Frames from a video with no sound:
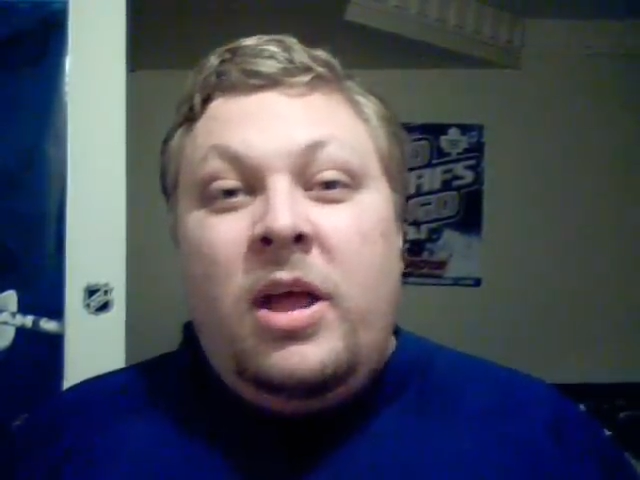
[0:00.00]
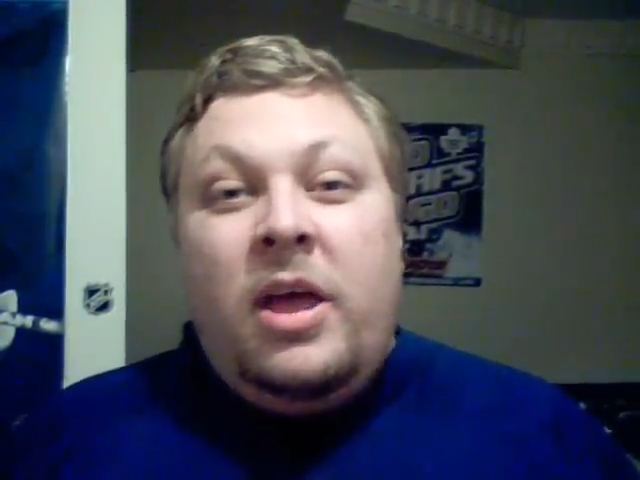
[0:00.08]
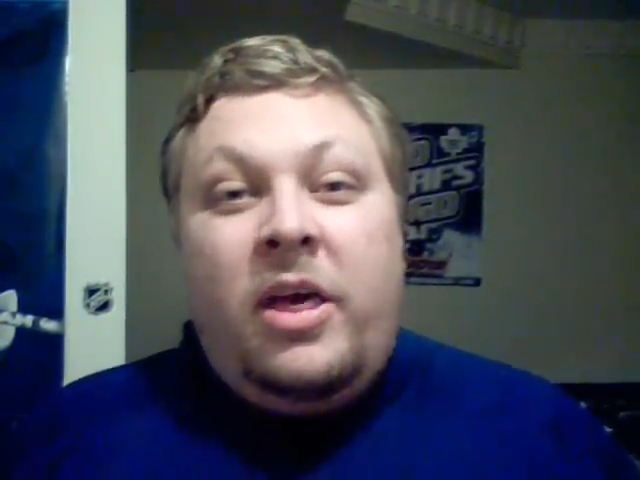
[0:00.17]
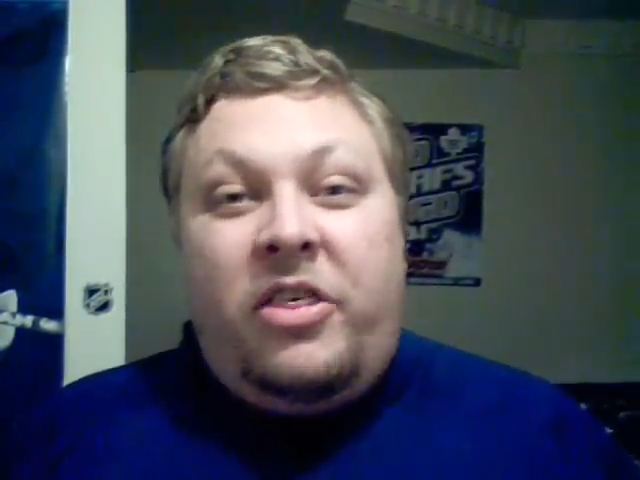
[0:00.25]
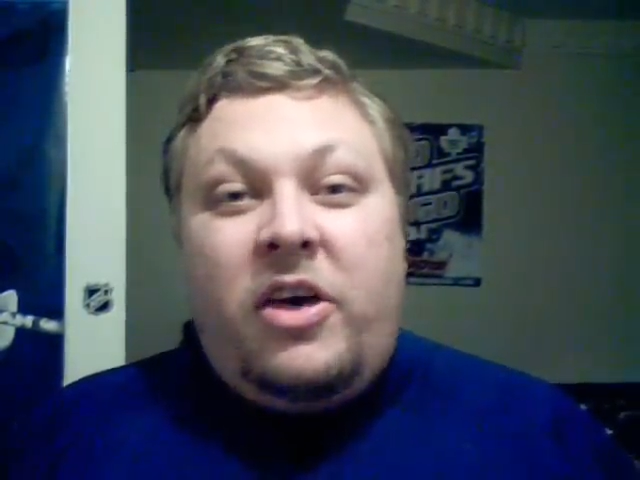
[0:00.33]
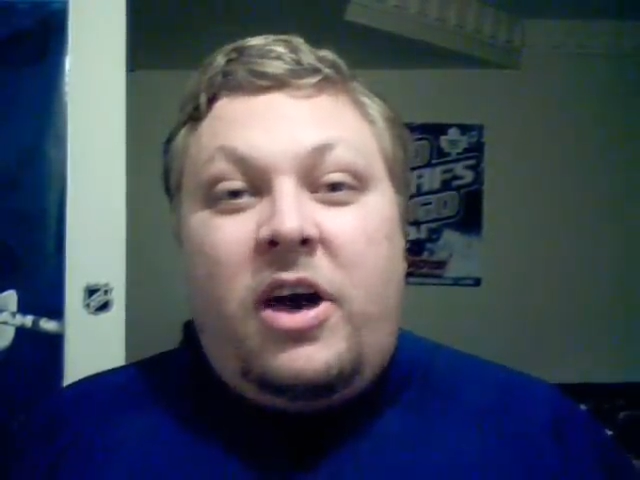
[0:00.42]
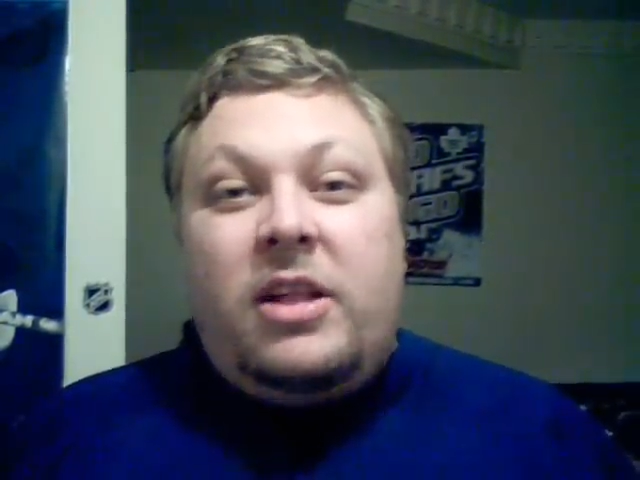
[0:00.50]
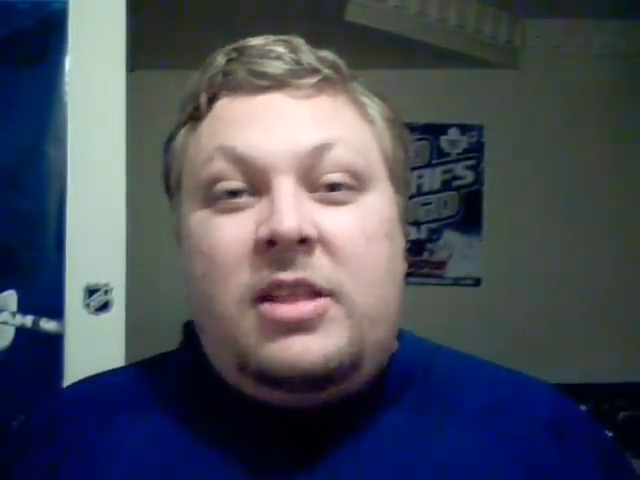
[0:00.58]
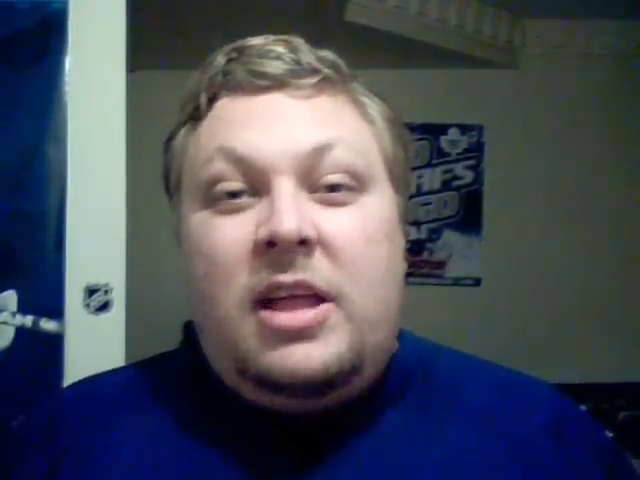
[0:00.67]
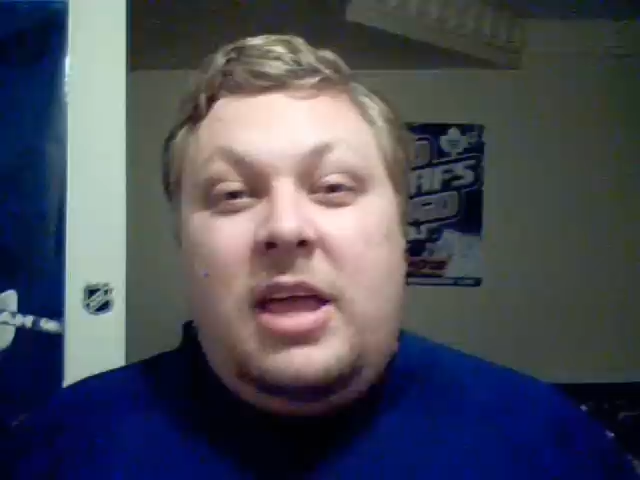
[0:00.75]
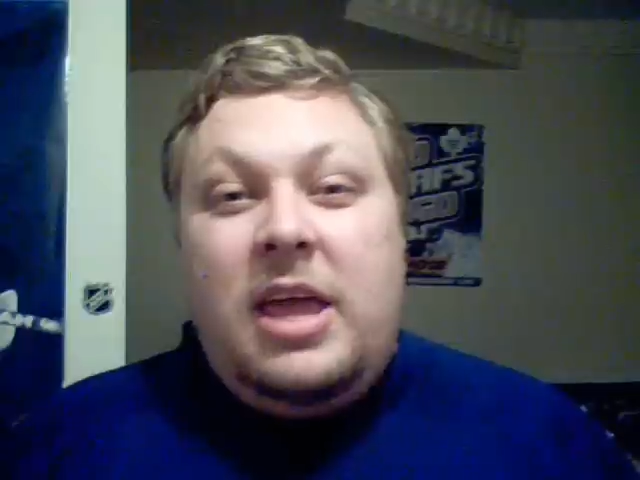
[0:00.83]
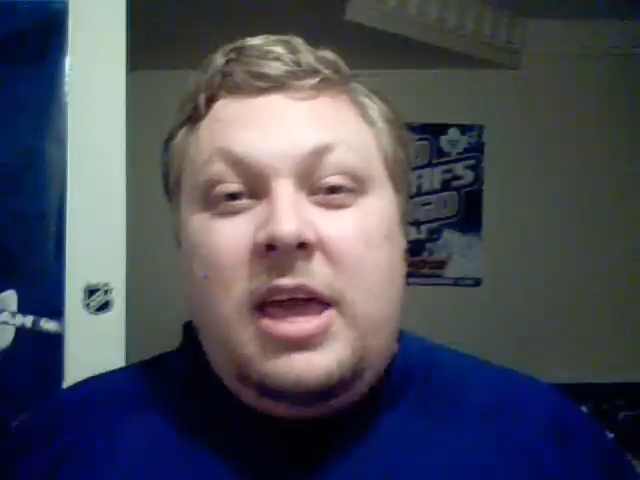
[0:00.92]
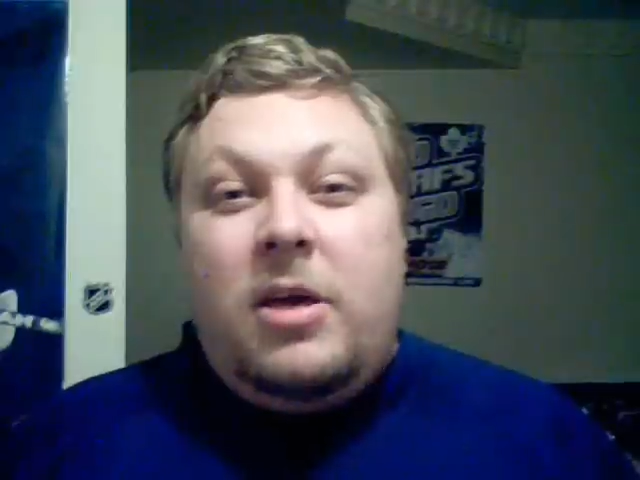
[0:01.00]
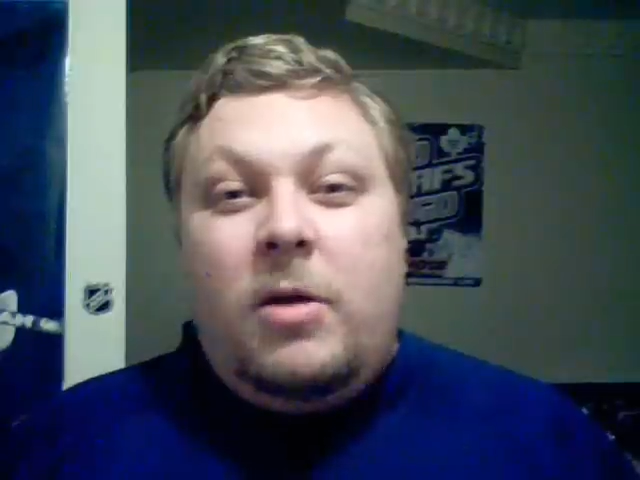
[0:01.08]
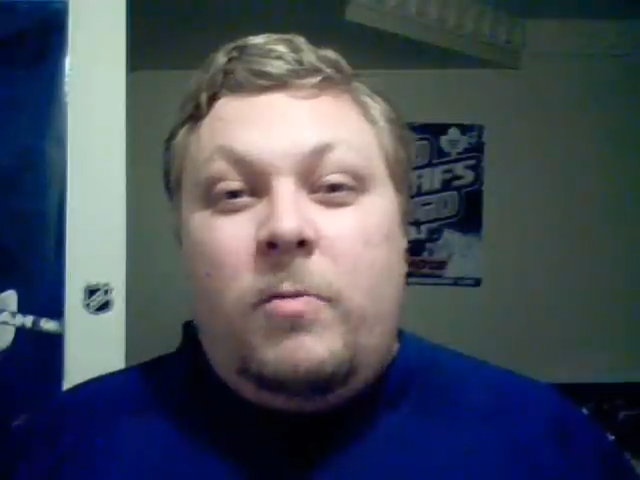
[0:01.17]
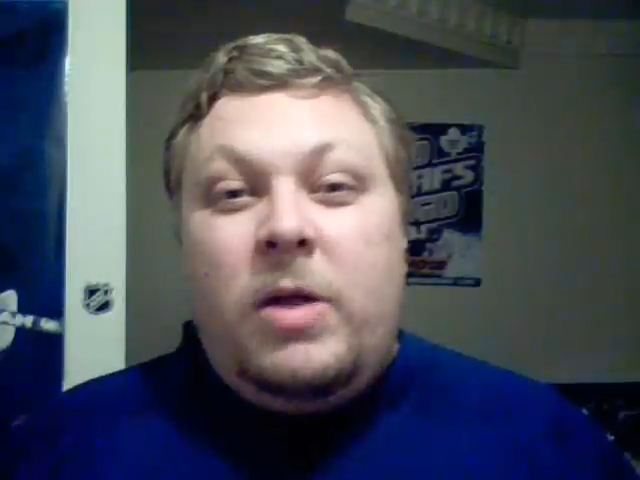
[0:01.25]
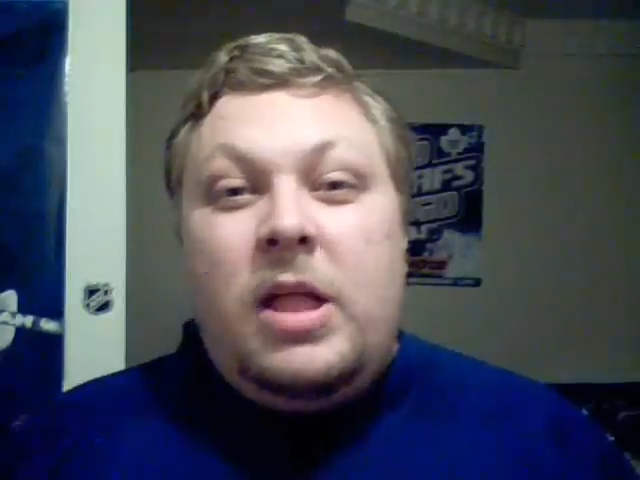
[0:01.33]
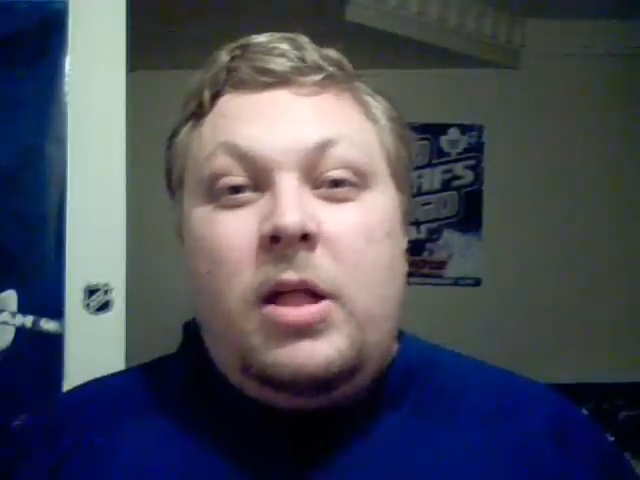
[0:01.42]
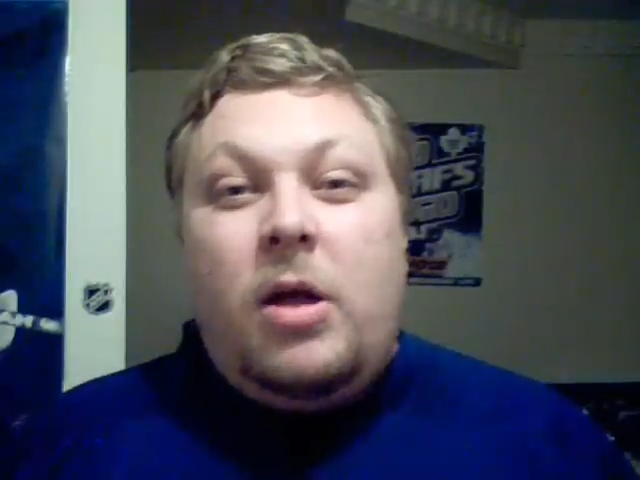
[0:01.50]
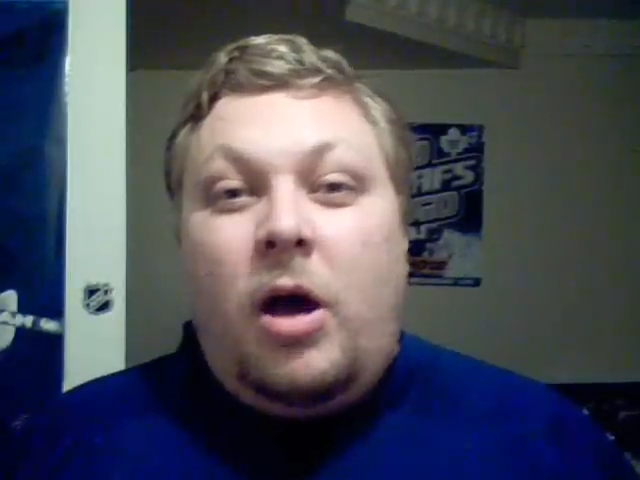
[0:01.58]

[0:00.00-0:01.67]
thought that he could win an